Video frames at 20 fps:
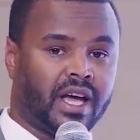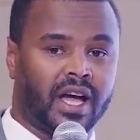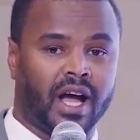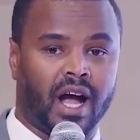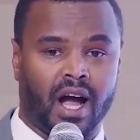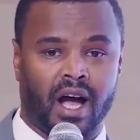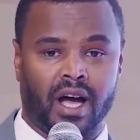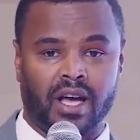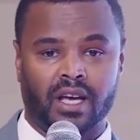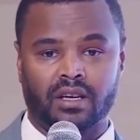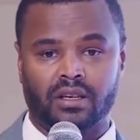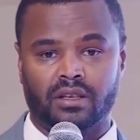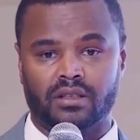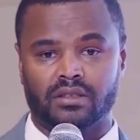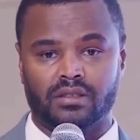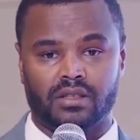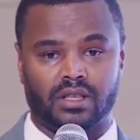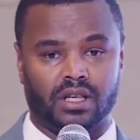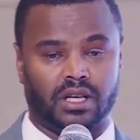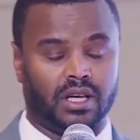a high
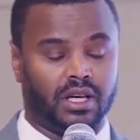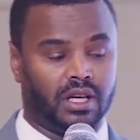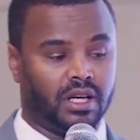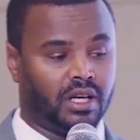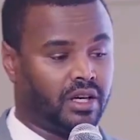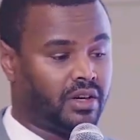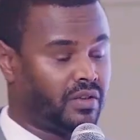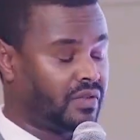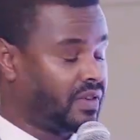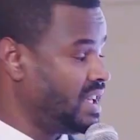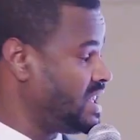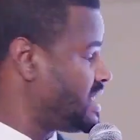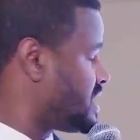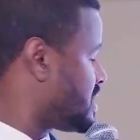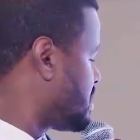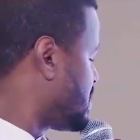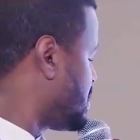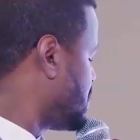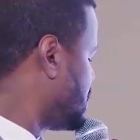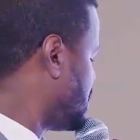
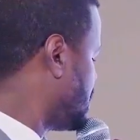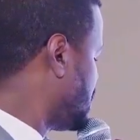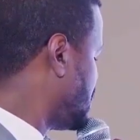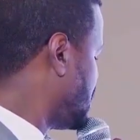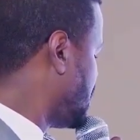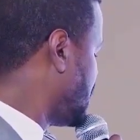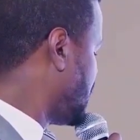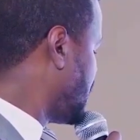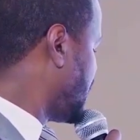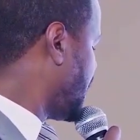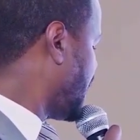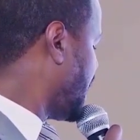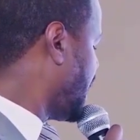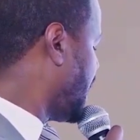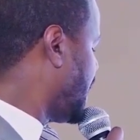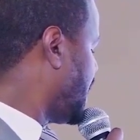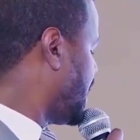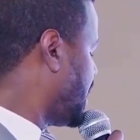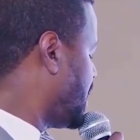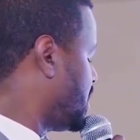risk
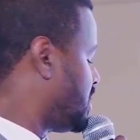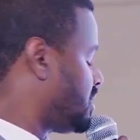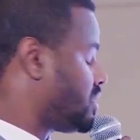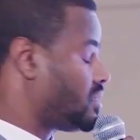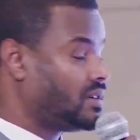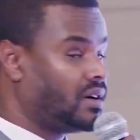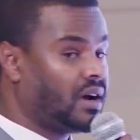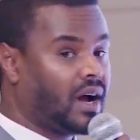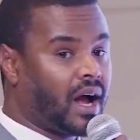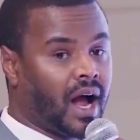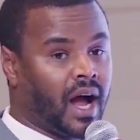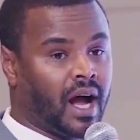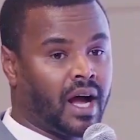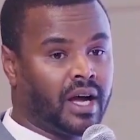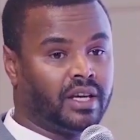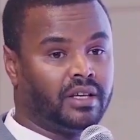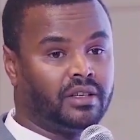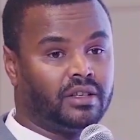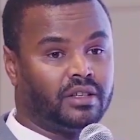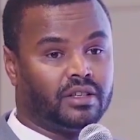and
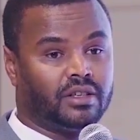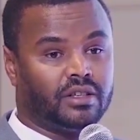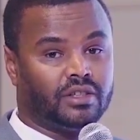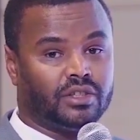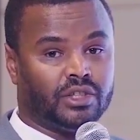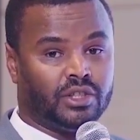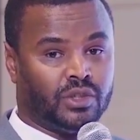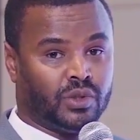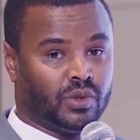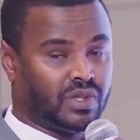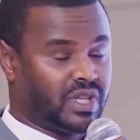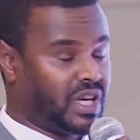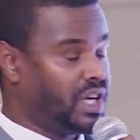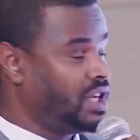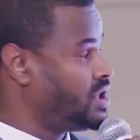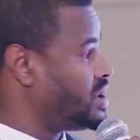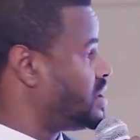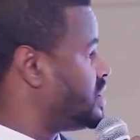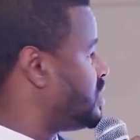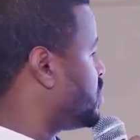high
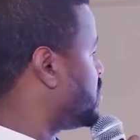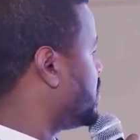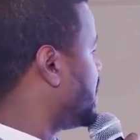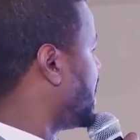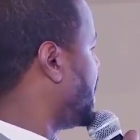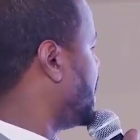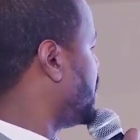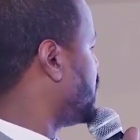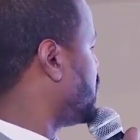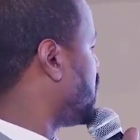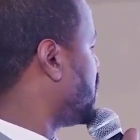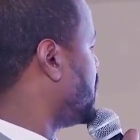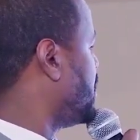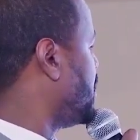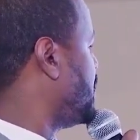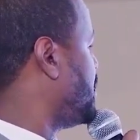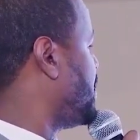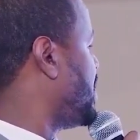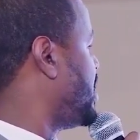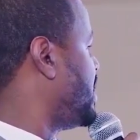usage, and
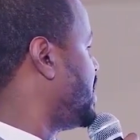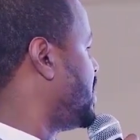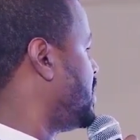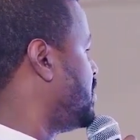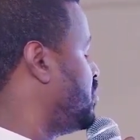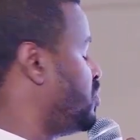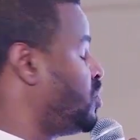we will be